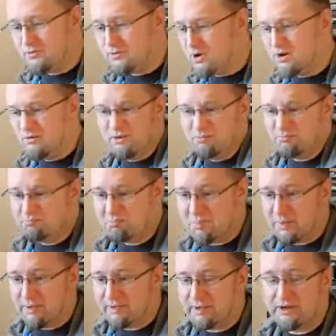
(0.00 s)
do one of them,
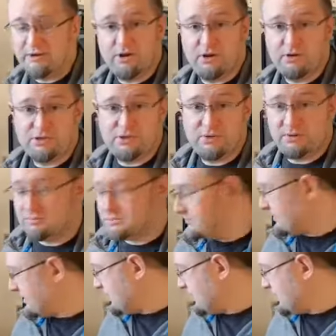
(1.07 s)
maybe. I don't know. I'll see what happens.